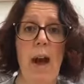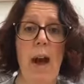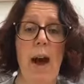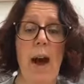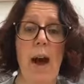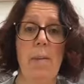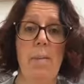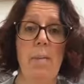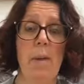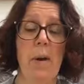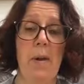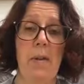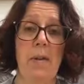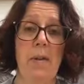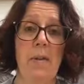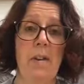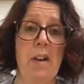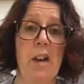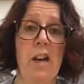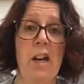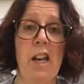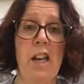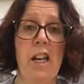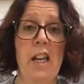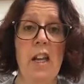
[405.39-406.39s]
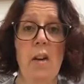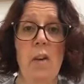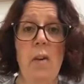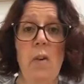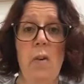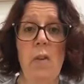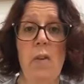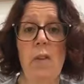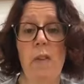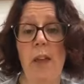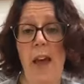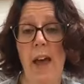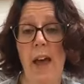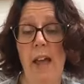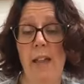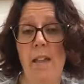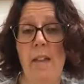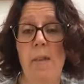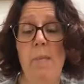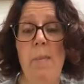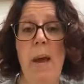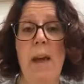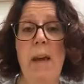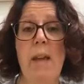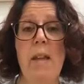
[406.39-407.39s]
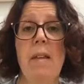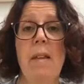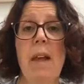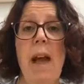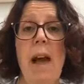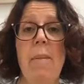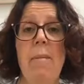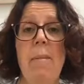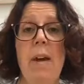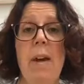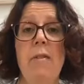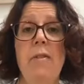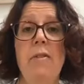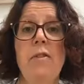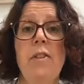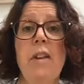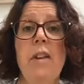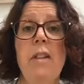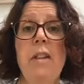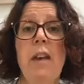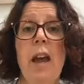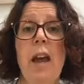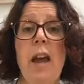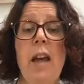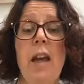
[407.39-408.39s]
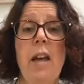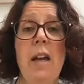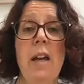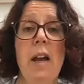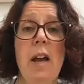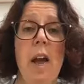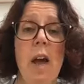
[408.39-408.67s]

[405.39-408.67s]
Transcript: I personally use the Headspace app every day,